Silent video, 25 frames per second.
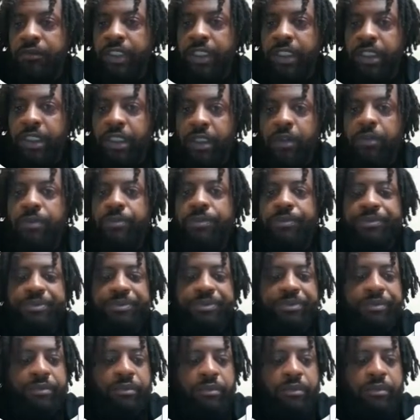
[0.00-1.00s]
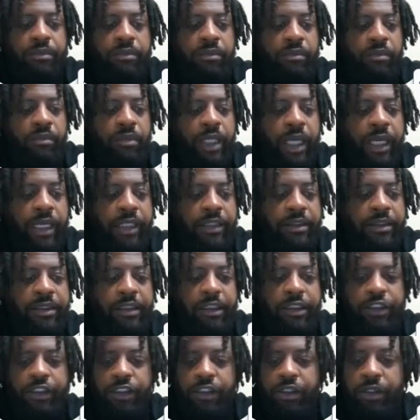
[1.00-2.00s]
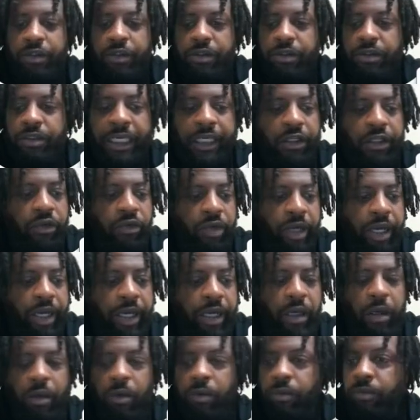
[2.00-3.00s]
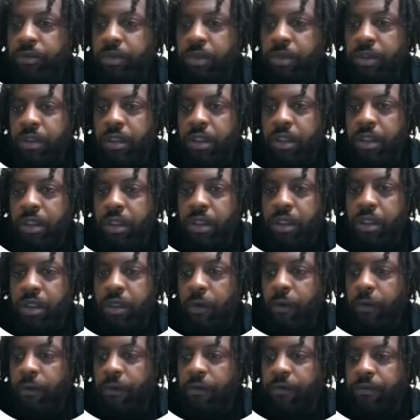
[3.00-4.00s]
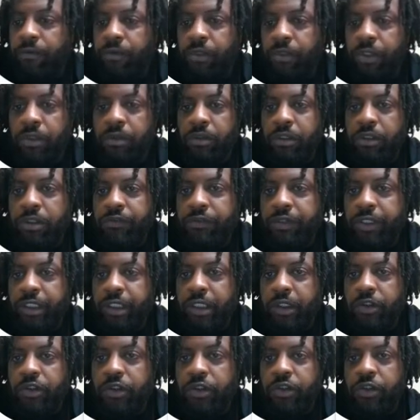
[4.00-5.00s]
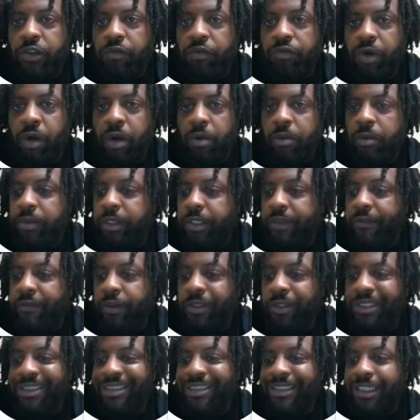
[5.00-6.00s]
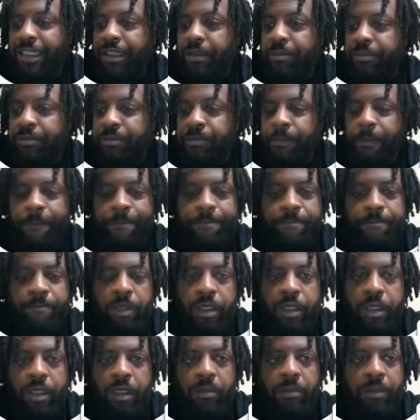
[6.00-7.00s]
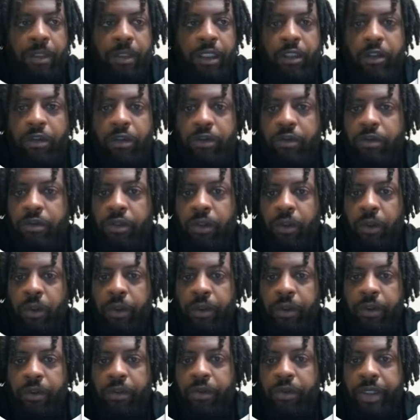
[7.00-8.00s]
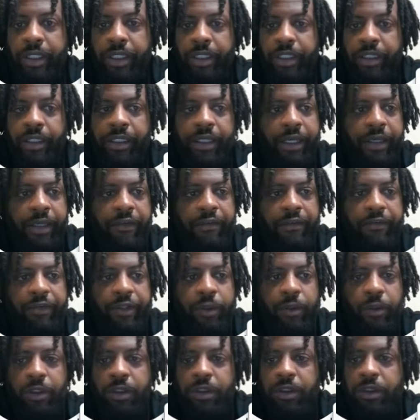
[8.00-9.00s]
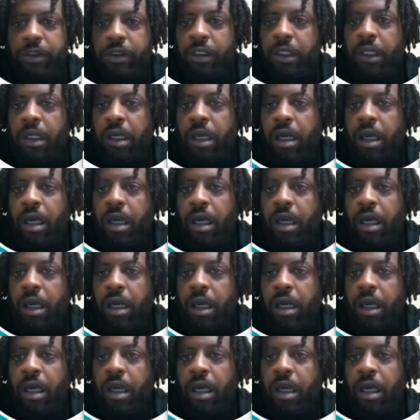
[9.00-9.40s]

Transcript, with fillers: video, and since you've stayed around on on this video so far, I'm gonna give you a gem. All my loyal Creditkae viewers,